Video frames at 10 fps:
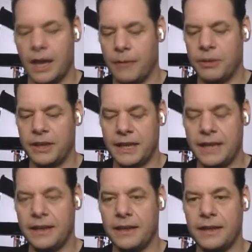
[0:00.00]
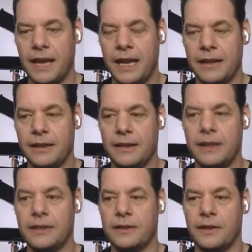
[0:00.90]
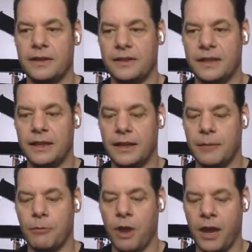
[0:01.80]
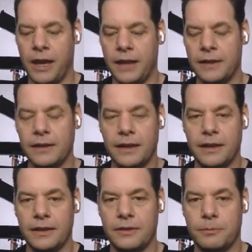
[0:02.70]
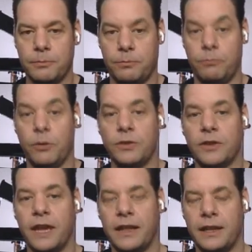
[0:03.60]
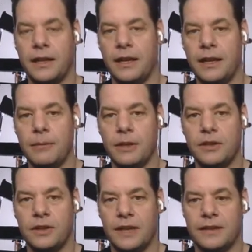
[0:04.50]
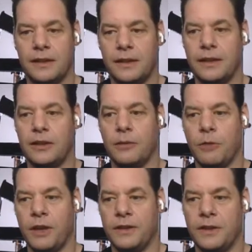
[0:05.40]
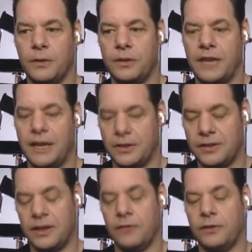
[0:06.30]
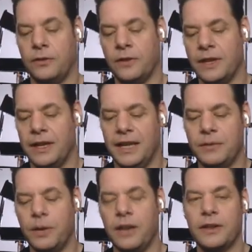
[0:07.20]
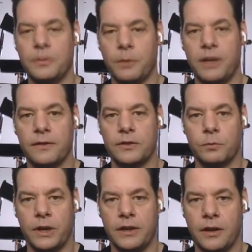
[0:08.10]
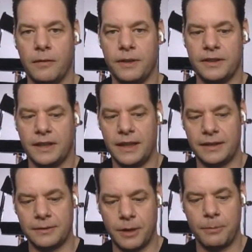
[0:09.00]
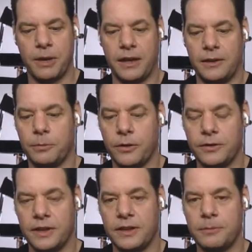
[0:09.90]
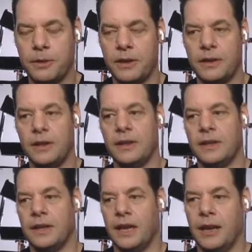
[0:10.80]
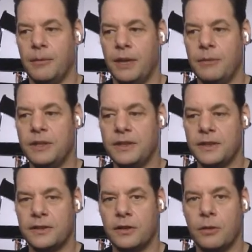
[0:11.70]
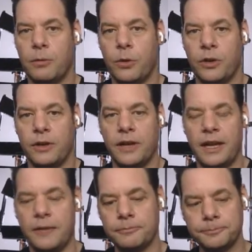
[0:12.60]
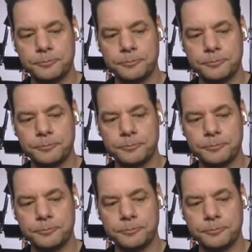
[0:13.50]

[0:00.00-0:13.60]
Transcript: but at the end of the day, the thing that's going to stick in their mind is most likely an image. That's the thing that your mind is going to attach itself to, as well as whatever's written. Obviously, that's a part of the process, but images are so important. And